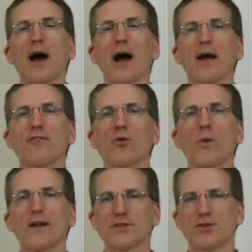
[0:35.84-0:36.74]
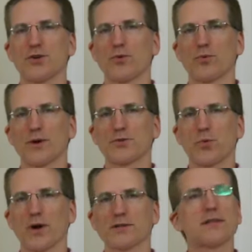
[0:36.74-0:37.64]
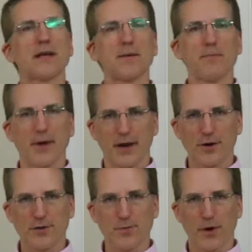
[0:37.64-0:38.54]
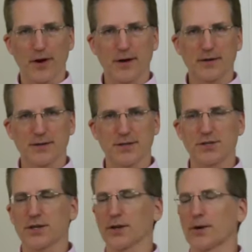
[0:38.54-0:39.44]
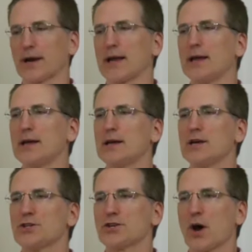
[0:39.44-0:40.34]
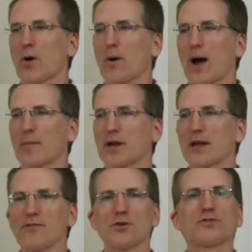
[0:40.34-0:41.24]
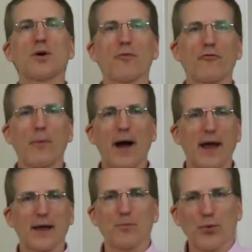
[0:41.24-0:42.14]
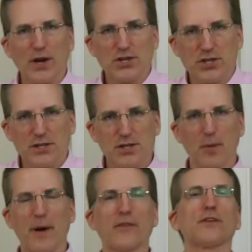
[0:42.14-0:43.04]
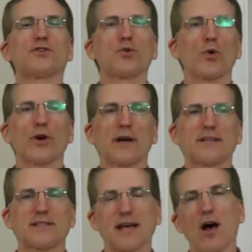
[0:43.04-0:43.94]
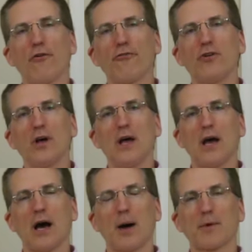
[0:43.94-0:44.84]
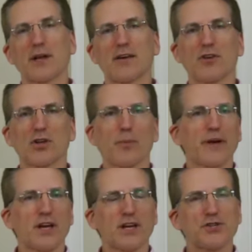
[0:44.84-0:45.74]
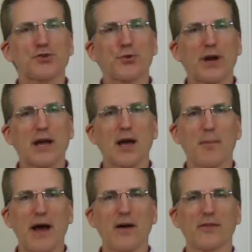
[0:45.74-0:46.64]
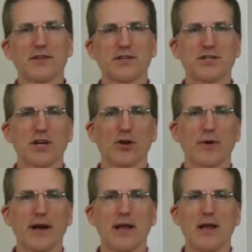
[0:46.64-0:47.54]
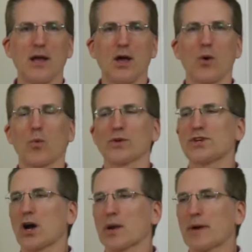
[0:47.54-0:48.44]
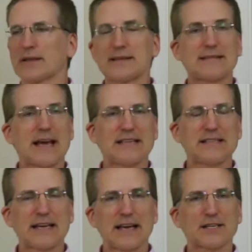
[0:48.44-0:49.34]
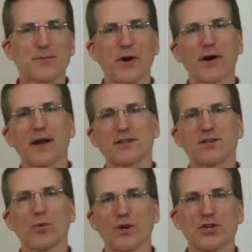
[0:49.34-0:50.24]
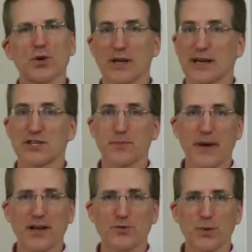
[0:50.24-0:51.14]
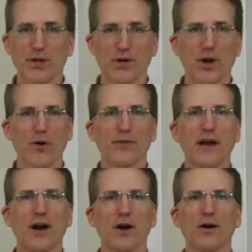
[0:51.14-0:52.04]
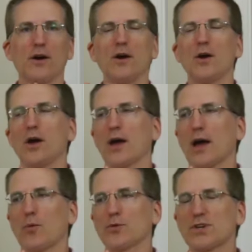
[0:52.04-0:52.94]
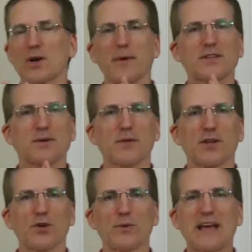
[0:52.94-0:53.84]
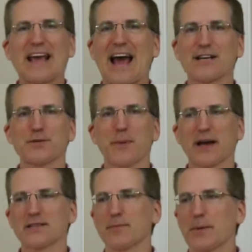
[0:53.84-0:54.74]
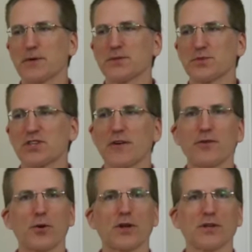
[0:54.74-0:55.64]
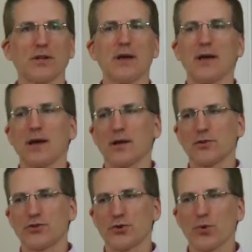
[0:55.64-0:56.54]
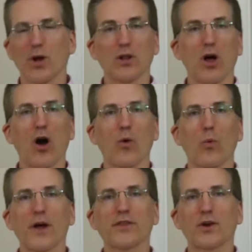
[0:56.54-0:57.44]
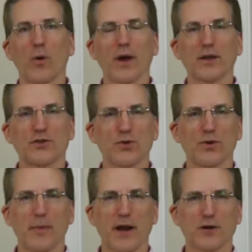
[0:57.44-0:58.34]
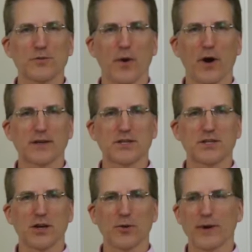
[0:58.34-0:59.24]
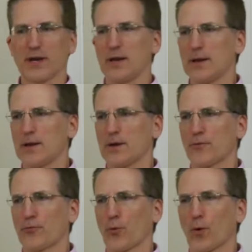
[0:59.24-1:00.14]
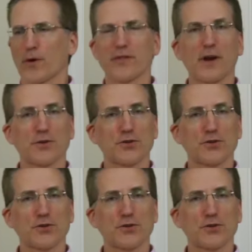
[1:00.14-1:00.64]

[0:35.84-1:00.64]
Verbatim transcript: I ever went to, which was the Maker's Mark distillery. So I'm going to give you some of my impressions about the tour itself. I'm going to give you a little bit of history about the distillery. We'll talk about the tasting experience and what you can expect when you go there. And we'll talk about some of the unique aspects and maybe some stuff you can do along with going to the Maker's Mark distillery for their